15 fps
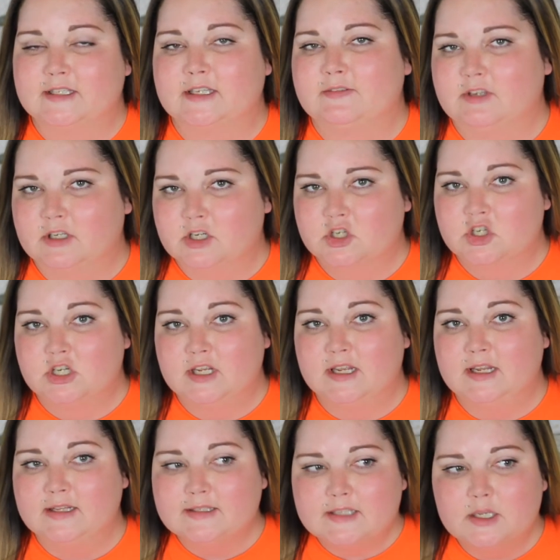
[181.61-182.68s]
leaving. She
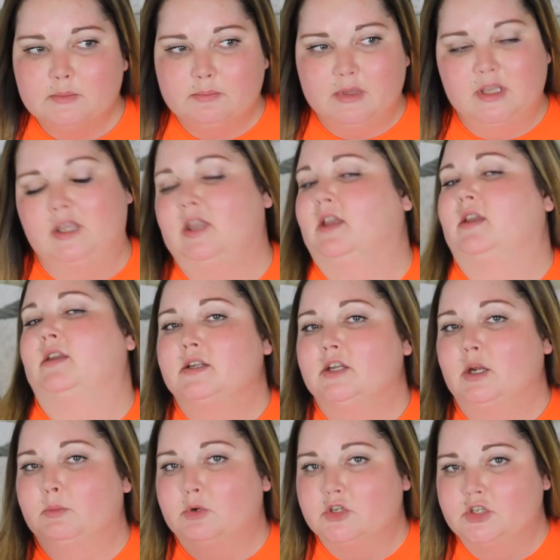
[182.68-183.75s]
ends up being
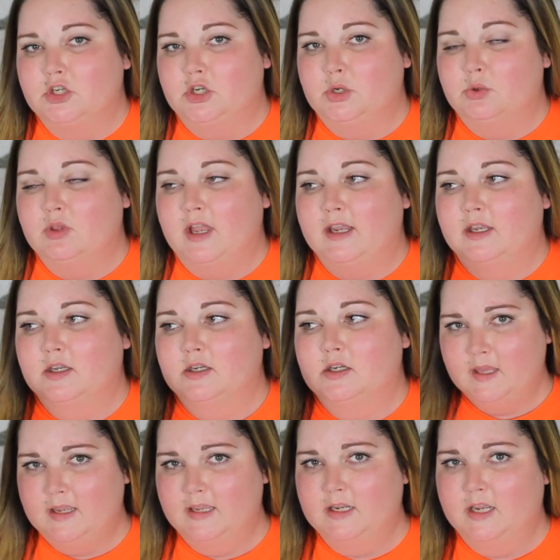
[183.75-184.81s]
number 2. Like,
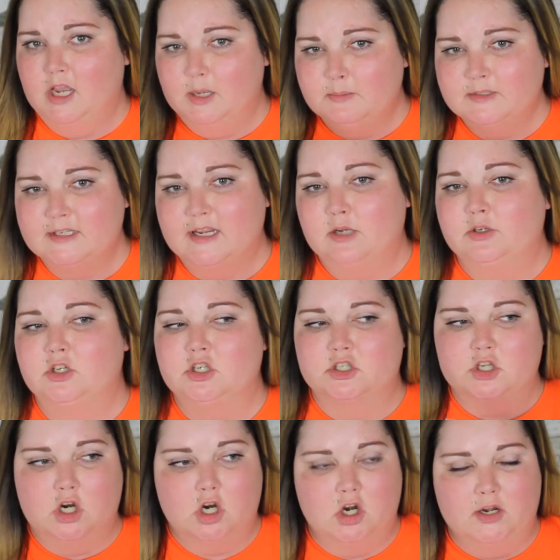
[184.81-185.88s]
it comes down to
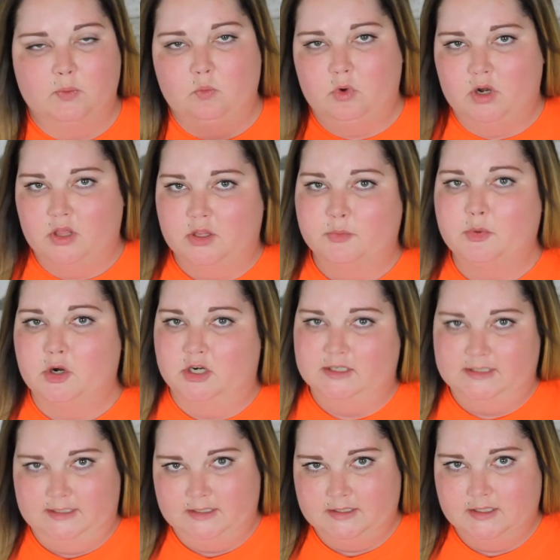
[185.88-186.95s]
just her and one other
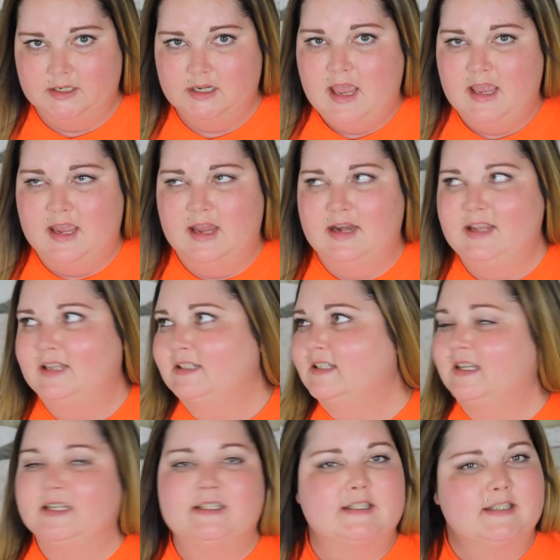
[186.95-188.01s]
person and it's
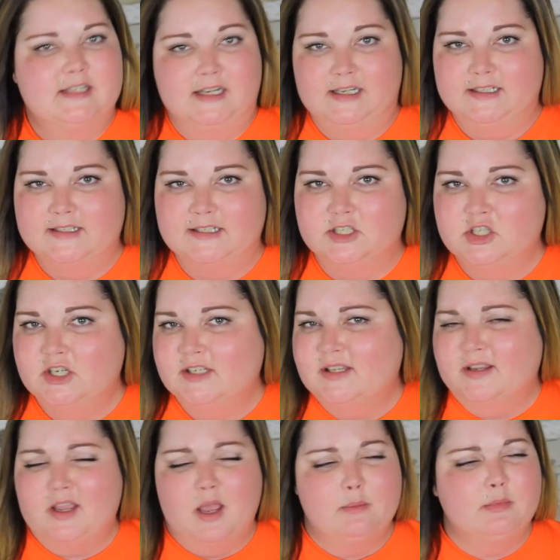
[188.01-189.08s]
getting tense and she's
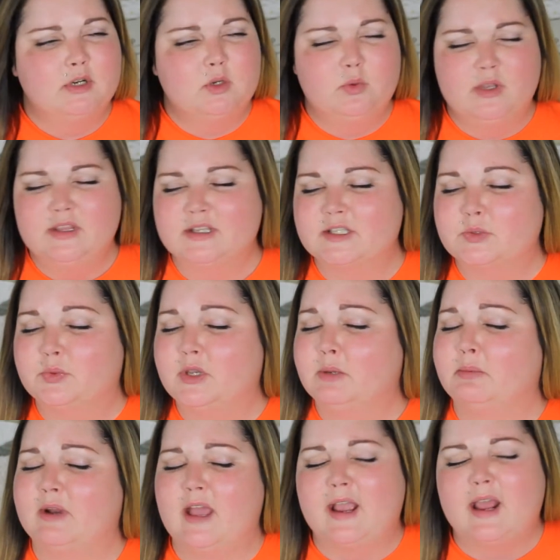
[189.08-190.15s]
like, I'm gonna win this Wii, but I